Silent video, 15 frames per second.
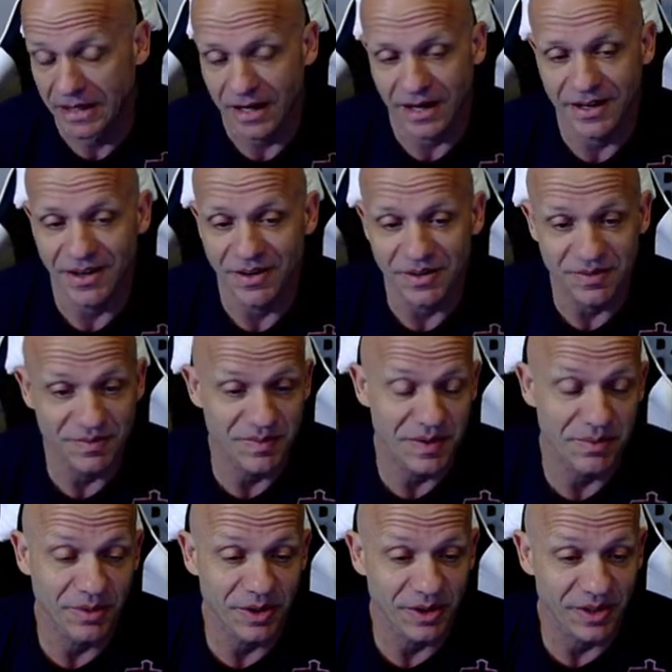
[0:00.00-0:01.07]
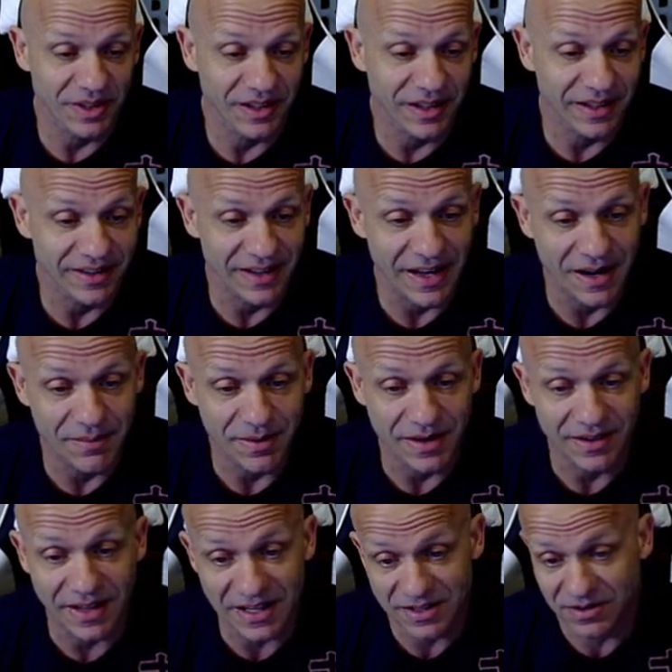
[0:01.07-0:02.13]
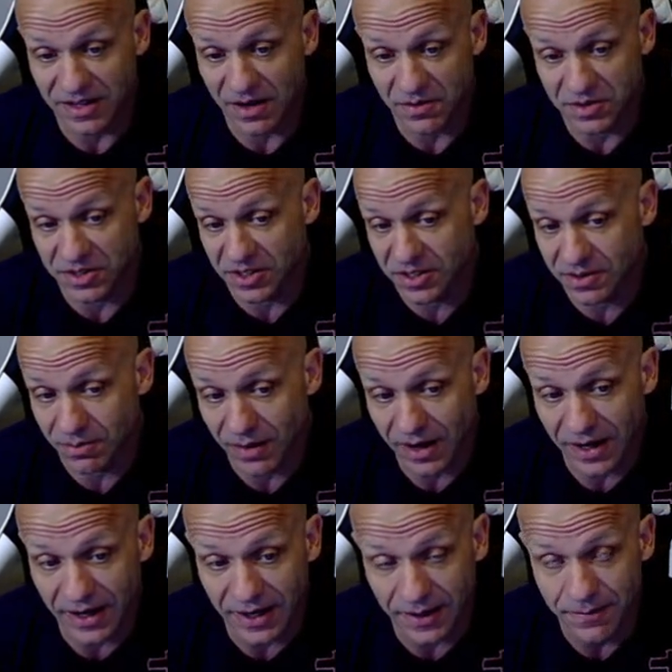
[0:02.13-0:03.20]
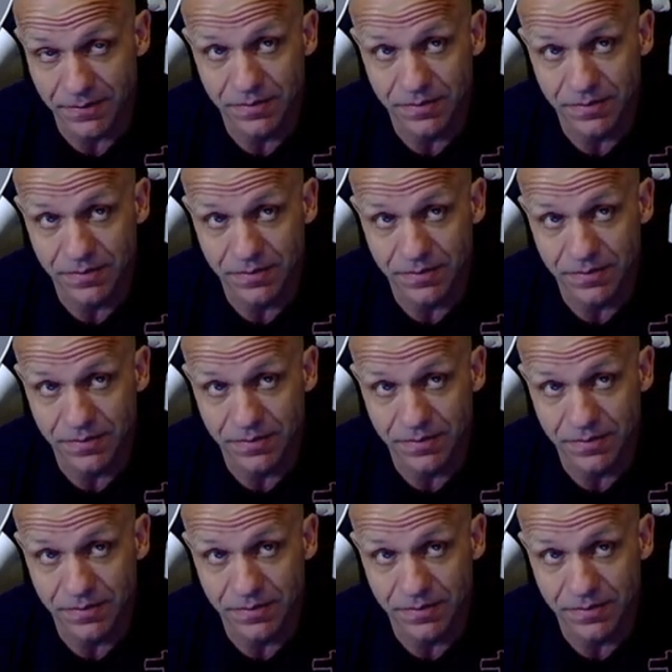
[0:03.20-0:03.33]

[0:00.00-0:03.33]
I know people aren't going to like that, but that was just my